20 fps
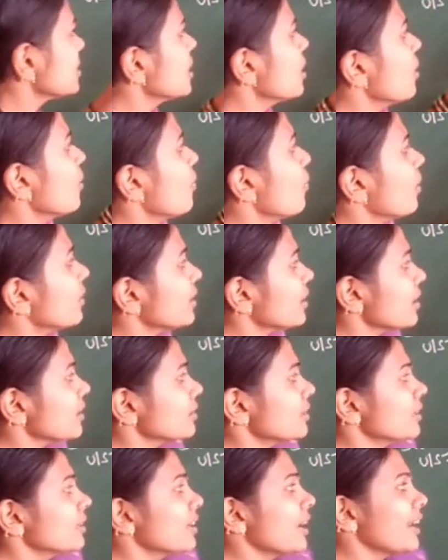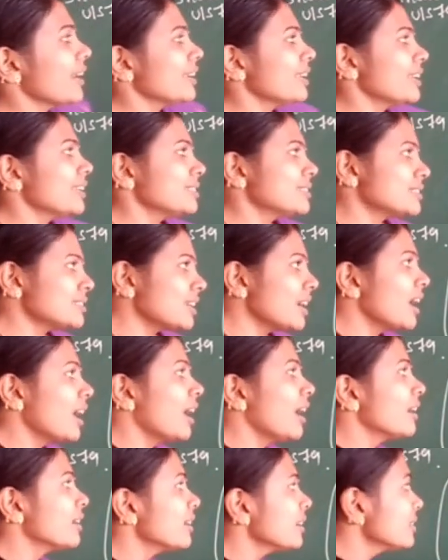What are the guidelines
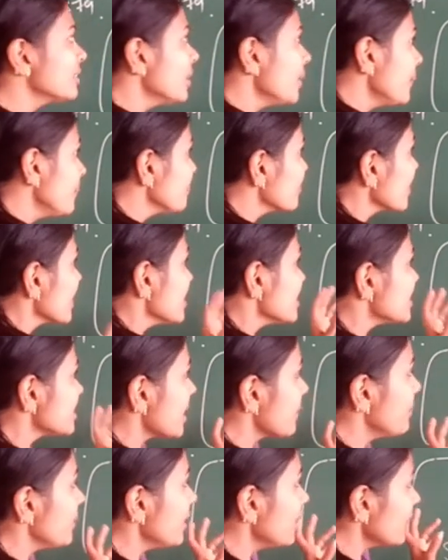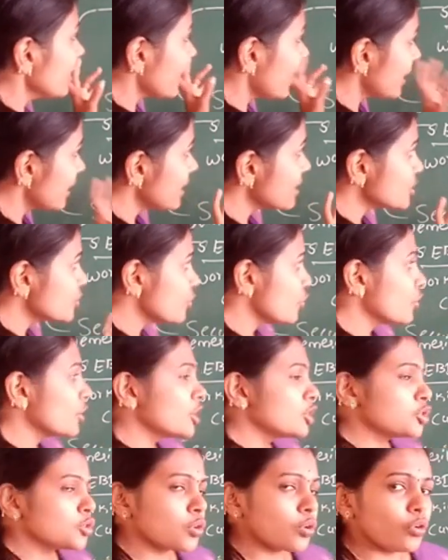under the SEBI guidelines for issue
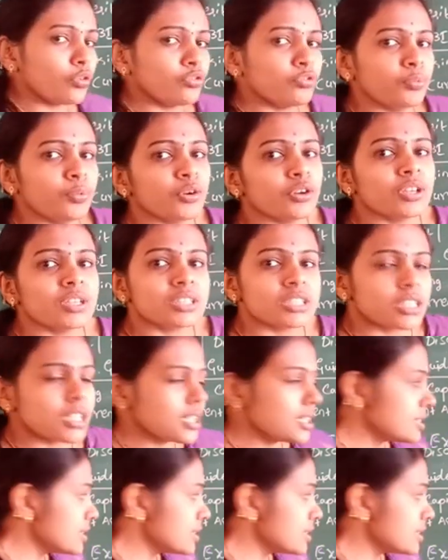of bonus shares,